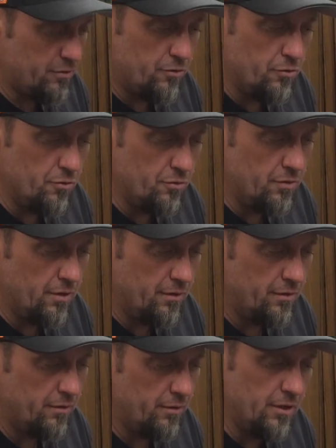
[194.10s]
do,
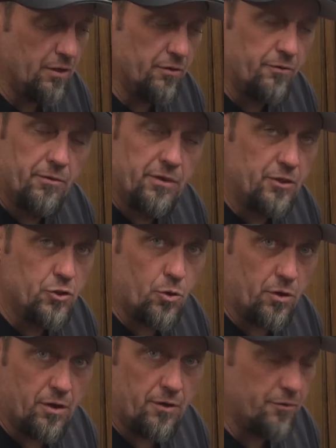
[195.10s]
really torque on